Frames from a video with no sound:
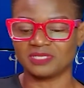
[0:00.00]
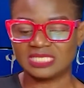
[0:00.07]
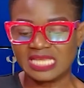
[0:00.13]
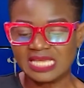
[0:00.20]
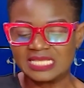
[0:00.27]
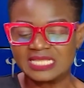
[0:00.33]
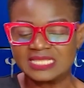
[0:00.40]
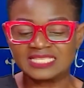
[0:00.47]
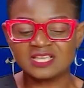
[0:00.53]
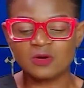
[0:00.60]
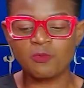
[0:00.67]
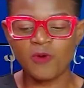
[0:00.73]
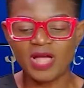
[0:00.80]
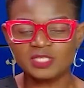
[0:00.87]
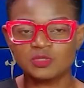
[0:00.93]
See, there's a
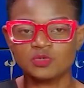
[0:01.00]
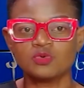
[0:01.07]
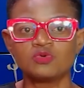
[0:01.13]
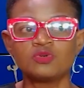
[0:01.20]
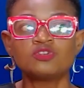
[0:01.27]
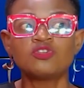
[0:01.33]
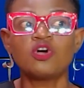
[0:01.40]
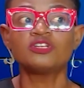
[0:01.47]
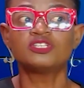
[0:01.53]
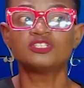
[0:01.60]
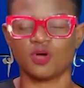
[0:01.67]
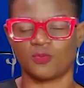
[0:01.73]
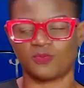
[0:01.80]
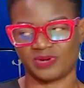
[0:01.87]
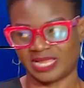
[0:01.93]
way to load
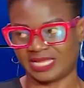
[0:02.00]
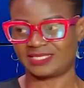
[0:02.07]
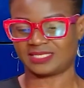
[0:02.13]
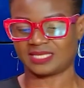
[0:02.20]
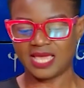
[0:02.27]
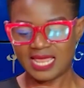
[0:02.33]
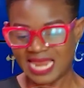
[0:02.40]
your plate.